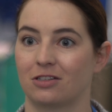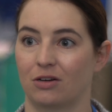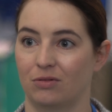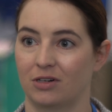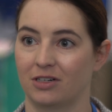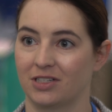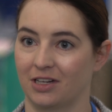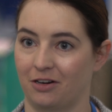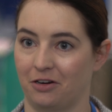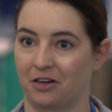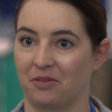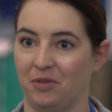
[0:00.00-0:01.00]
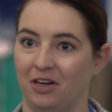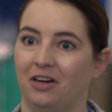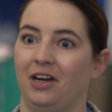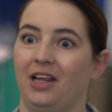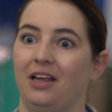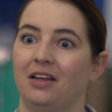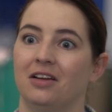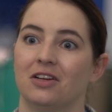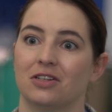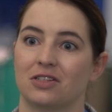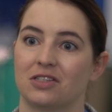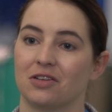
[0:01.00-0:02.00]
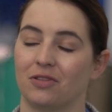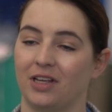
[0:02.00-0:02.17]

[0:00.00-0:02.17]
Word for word: sewers in our community, so